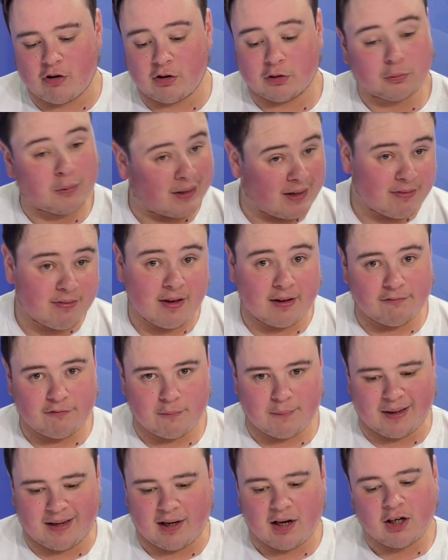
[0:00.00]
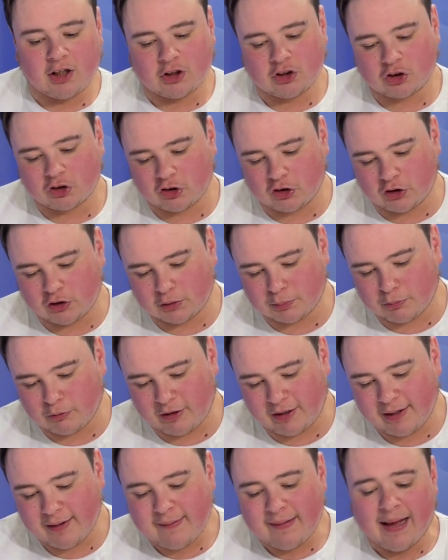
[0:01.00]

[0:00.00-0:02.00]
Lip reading: 23rd for me, Shrewsbury.